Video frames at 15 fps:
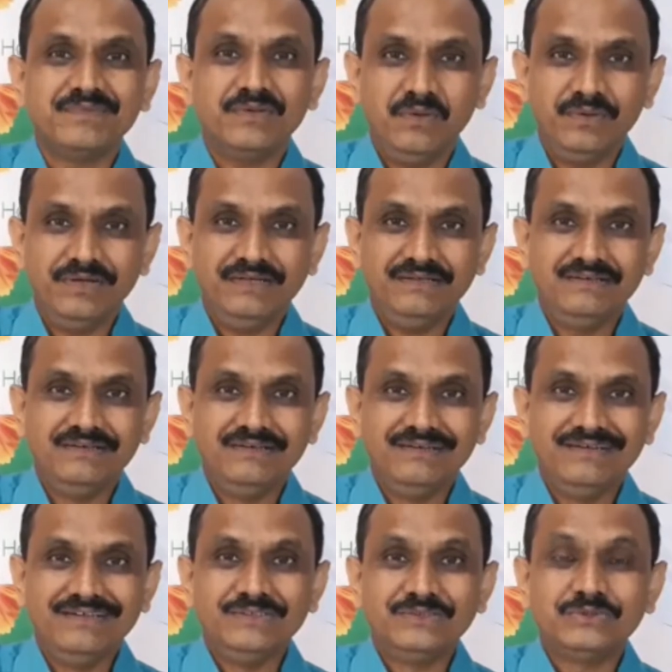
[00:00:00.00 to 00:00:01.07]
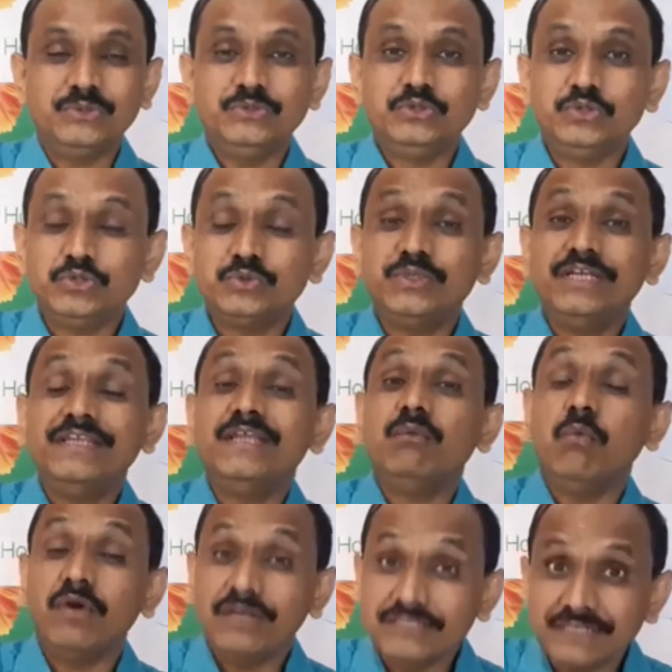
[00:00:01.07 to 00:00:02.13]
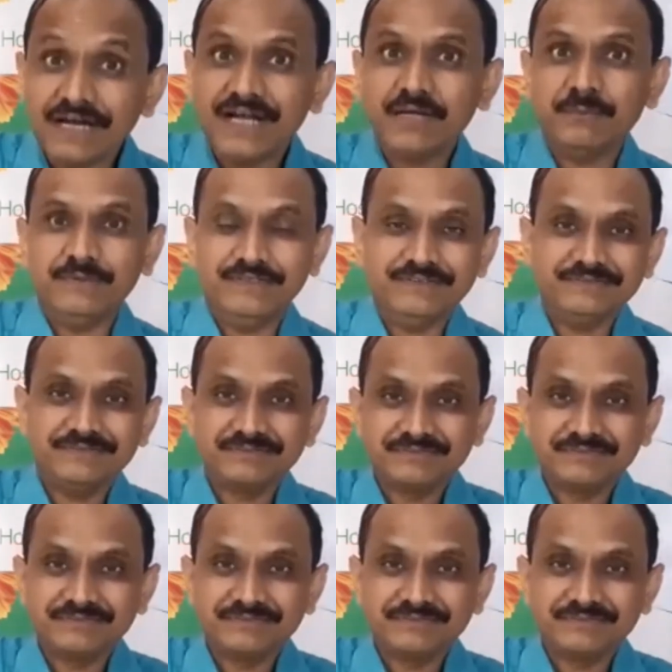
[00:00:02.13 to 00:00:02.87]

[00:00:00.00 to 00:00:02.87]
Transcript: Alright? So usually then what is heart pain?